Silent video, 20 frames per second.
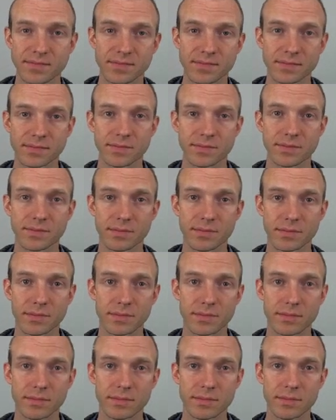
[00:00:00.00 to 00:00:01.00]

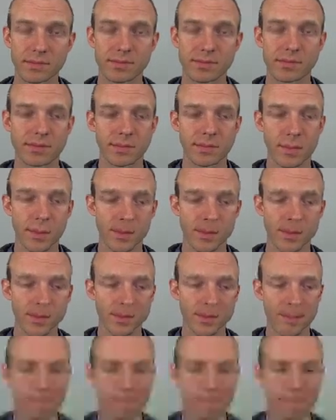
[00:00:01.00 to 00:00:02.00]

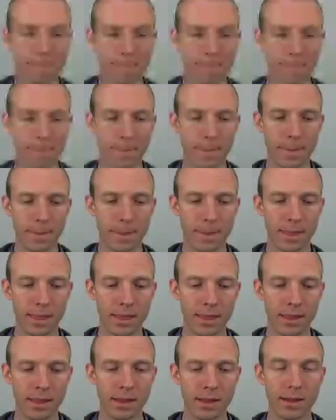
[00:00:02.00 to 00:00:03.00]

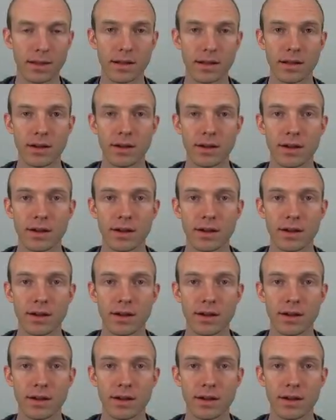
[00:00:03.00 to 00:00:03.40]
[no speech]